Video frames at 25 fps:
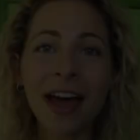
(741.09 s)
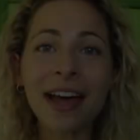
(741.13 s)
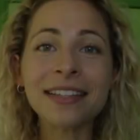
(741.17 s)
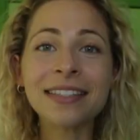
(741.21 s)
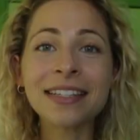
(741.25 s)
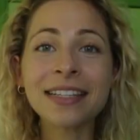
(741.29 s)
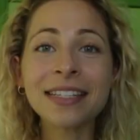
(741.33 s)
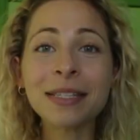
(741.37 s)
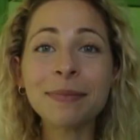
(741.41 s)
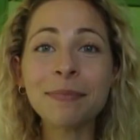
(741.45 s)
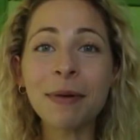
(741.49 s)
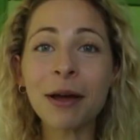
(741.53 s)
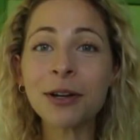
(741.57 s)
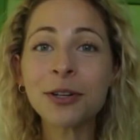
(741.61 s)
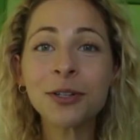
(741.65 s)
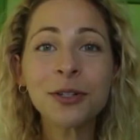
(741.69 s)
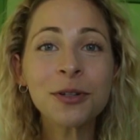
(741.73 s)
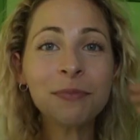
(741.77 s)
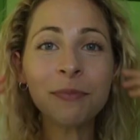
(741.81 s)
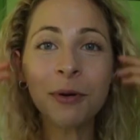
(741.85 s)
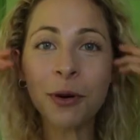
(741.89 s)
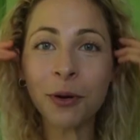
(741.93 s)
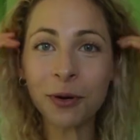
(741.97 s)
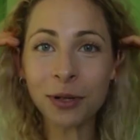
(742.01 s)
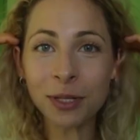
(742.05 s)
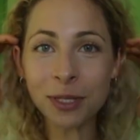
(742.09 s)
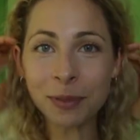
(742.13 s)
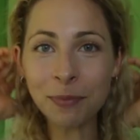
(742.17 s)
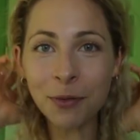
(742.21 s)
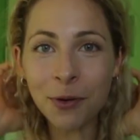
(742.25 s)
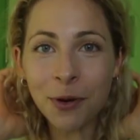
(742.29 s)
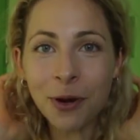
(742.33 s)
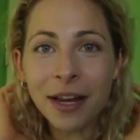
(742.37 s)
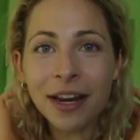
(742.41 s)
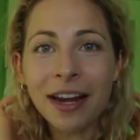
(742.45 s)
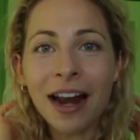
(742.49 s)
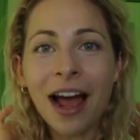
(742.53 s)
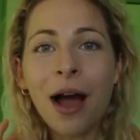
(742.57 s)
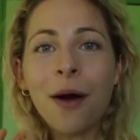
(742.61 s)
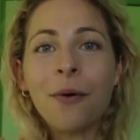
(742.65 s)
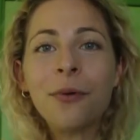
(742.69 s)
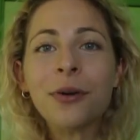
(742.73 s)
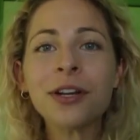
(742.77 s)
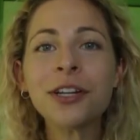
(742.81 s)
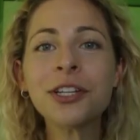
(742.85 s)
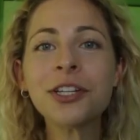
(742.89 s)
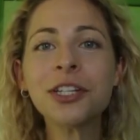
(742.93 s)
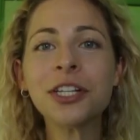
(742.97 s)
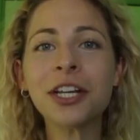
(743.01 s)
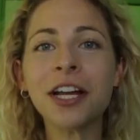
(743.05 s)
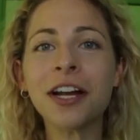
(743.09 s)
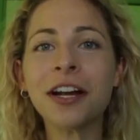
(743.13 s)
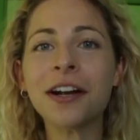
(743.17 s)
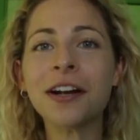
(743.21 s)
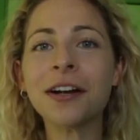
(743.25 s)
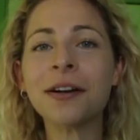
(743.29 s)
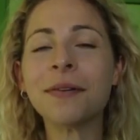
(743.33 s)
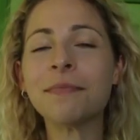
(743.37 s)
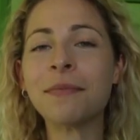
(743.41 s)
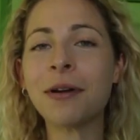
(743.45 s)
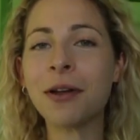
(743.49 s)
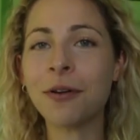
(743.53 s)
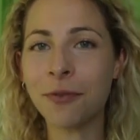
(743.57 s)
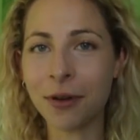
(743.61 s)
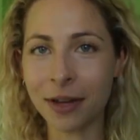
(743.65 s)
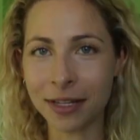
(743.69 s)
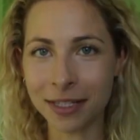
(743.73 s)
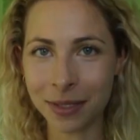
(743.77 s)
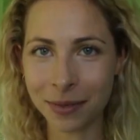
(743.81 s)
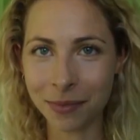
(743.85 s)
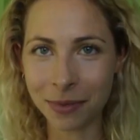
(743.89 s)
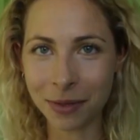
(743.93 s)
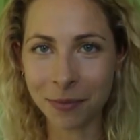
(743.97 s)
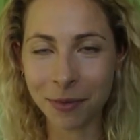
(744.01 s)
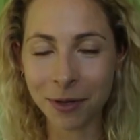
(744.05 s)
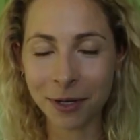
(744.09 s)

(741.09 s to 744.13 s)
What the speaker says: As a special bonus point, I want to share my recipe